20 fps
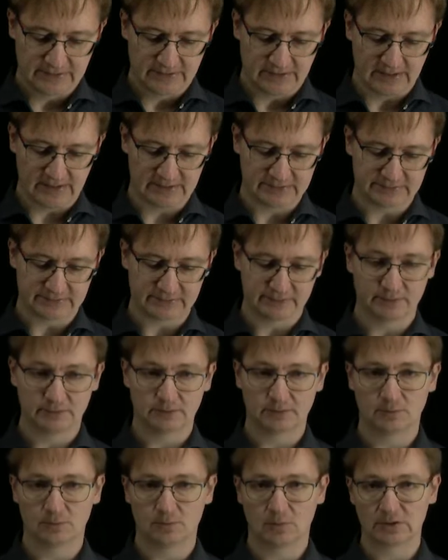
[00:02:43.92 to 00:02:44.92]
And
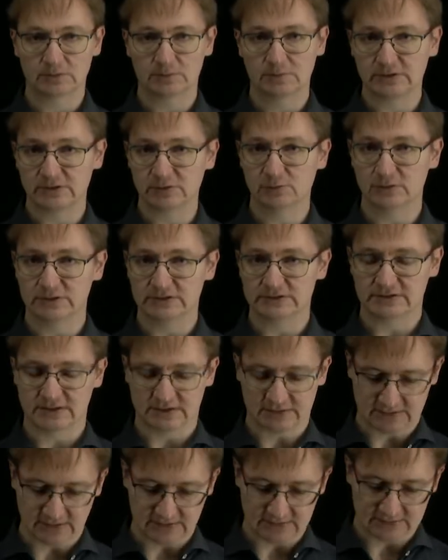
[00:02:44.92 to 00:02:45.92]
what we do
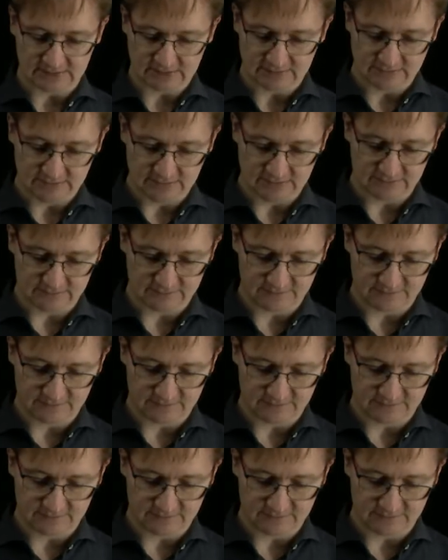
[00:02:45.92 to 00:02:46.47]
inside that?